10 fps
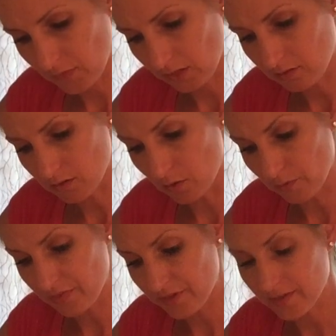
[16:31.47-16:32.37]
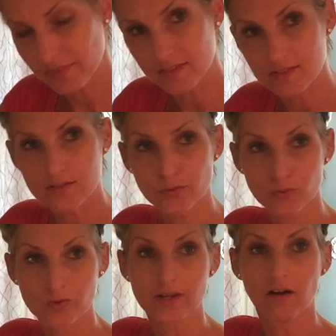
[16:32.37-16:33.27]
This is a
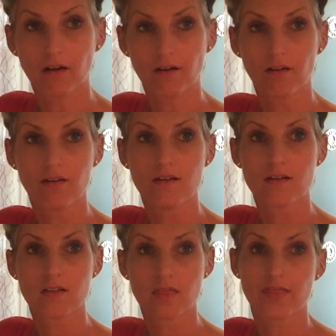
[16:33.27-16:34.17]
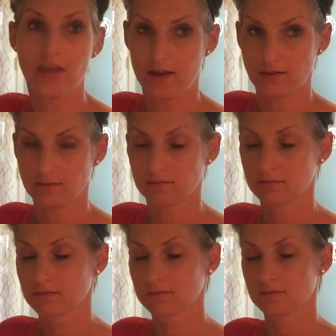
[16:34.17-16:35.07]
real thing
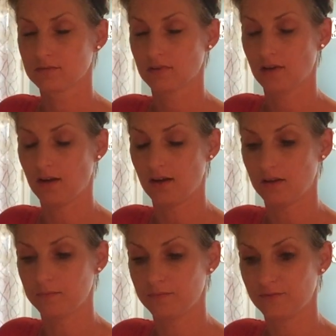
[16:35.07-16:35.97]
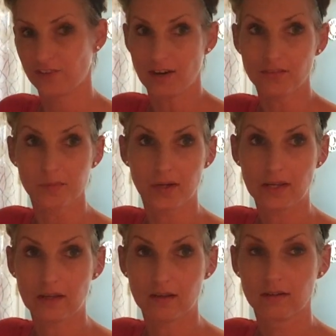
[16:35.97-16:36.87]
for
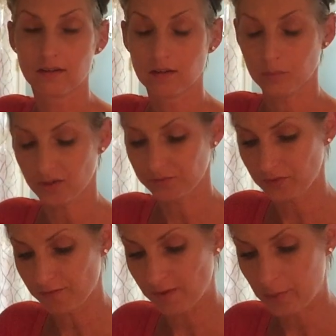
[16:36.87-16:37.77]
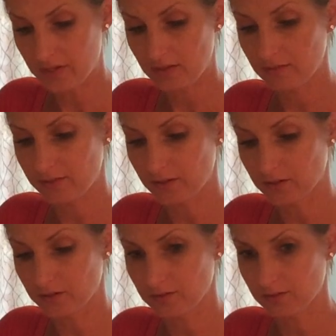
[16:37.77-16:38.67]
everybody. But for the feminine,
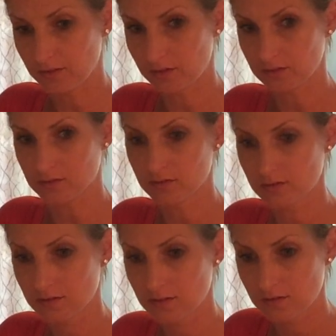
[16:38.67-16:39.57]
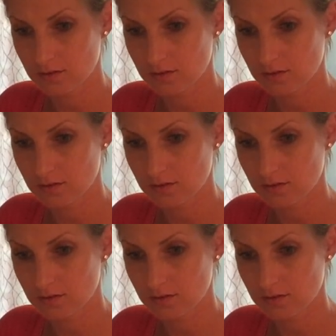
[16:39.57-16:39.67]
there's